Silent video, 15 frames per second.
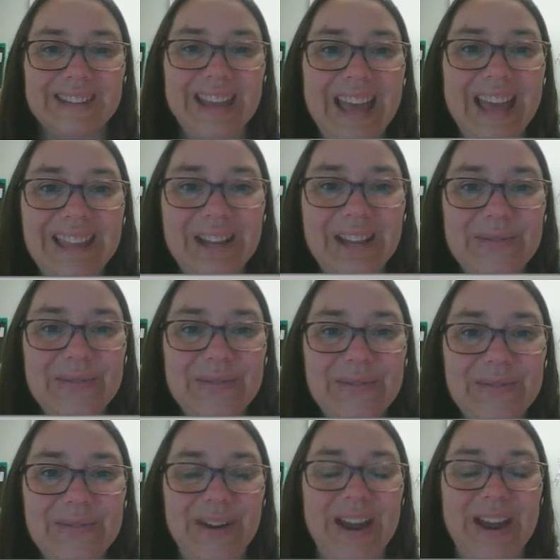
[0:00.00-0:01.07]
Hello,
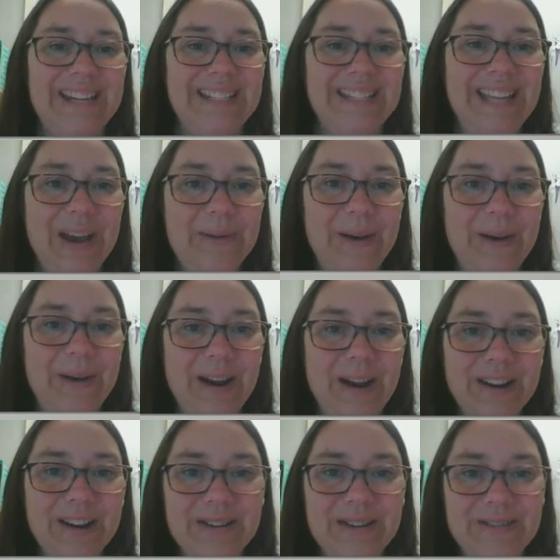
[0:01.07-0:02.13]
friends. How are you